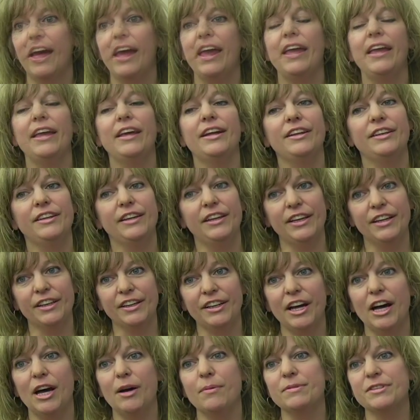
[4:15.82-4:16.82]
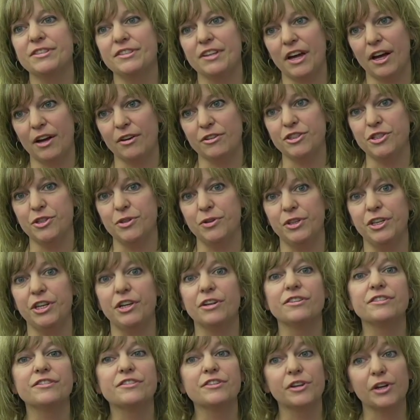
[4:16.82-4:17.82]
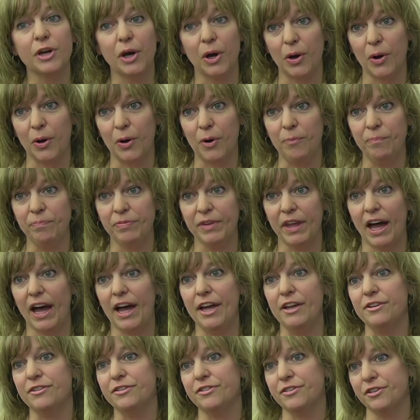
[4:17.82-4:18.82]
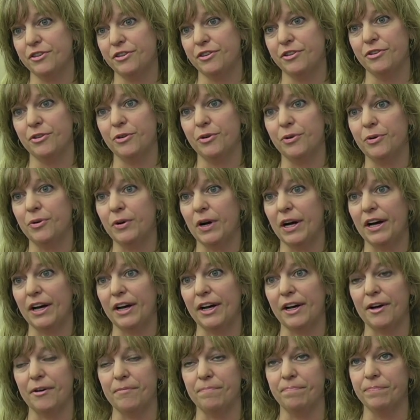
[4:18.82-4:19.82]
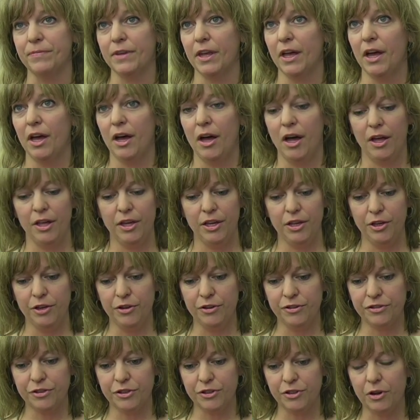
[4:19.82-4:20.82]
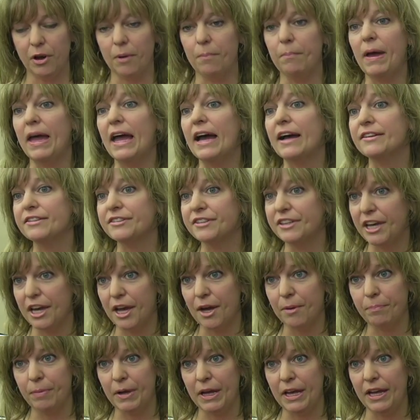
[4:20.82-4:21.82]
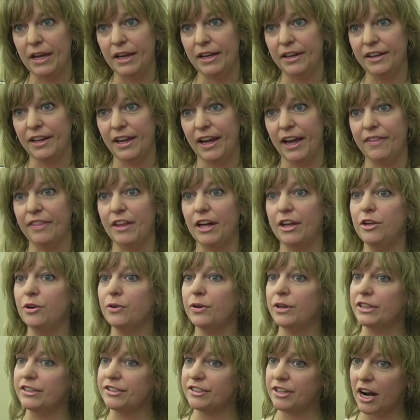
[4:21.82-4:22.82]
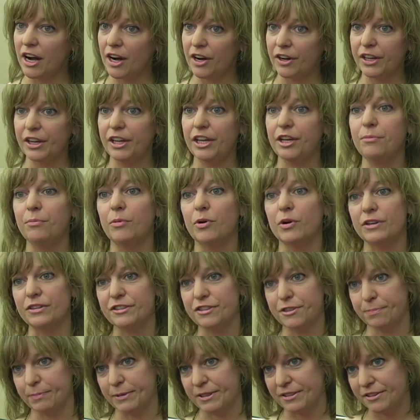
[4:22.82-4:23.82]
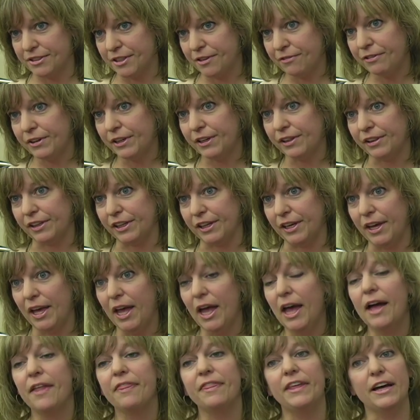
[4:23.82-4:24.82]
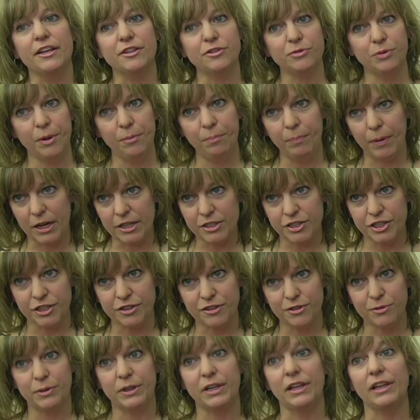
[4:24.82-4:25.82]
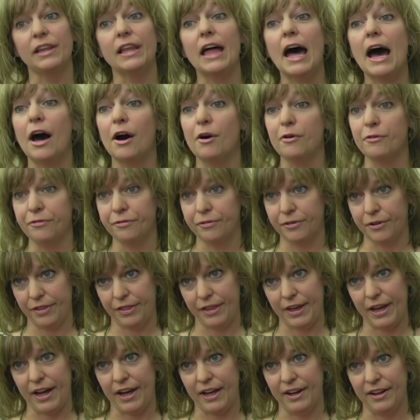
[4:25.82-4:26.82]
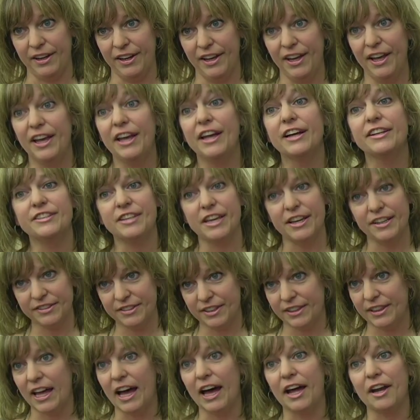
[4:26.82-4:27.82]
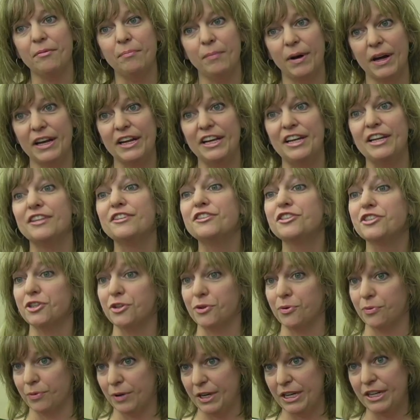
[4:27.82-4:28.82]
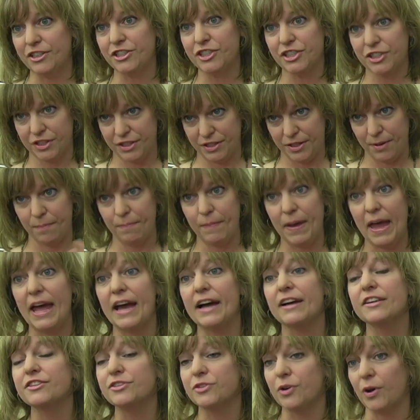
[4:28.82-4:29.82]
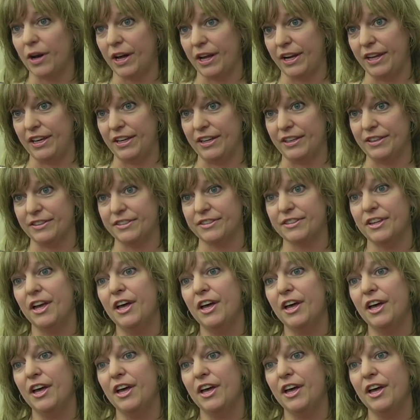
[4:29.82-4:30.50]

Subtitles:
It comes down to, years ago, I used to do a mass campaign, and then you could target in more specifically. That's when budgets would allow for that. It takes a lot of money to reach the mass audience.